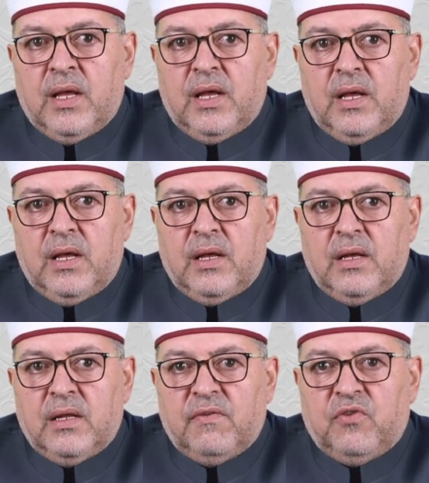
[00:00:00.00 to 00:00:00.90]

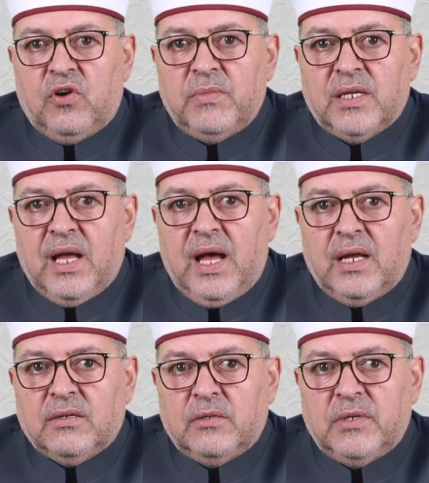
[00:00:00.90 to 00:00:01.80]
Forming
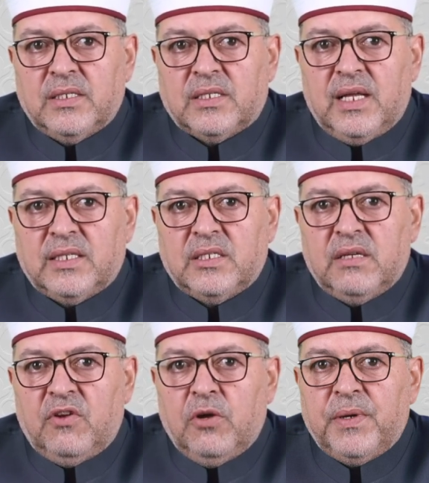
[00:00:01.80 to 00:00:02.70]
arguments, that is
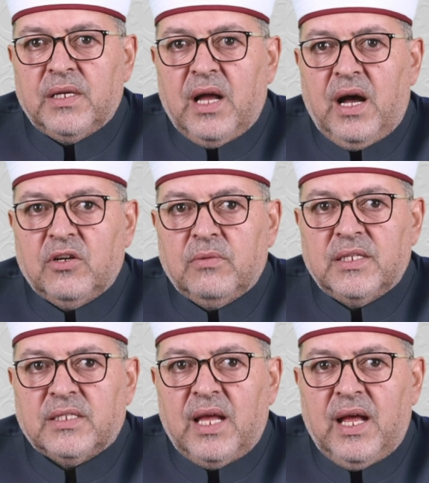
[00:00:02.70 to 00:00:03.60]
developing
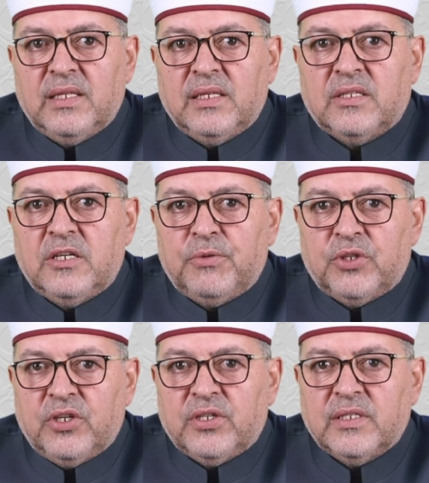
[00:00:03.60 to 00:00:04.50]
arguments and
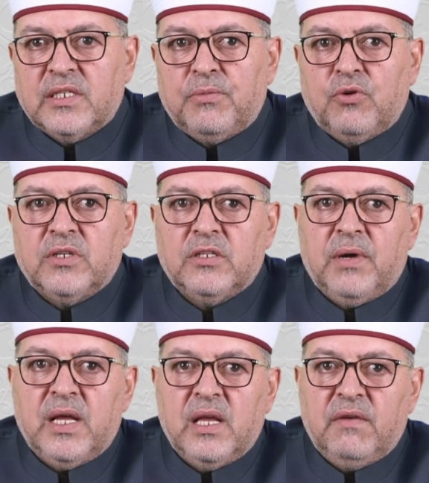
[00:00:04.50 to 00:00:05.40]
interpretations supported
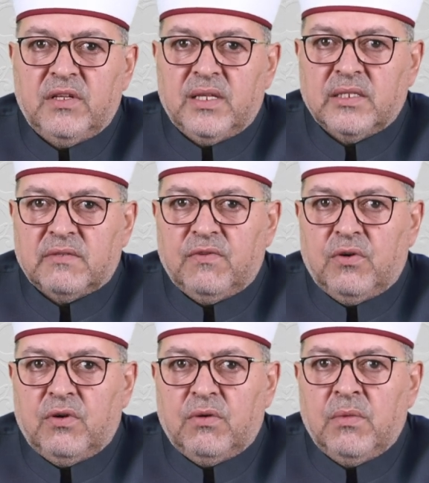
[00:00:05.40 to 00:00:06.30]
by evidence
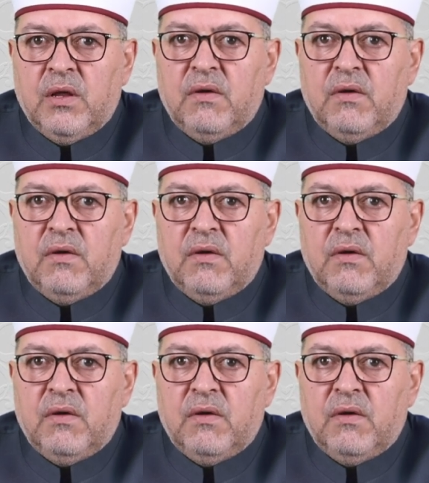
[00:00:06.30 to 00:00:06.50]
from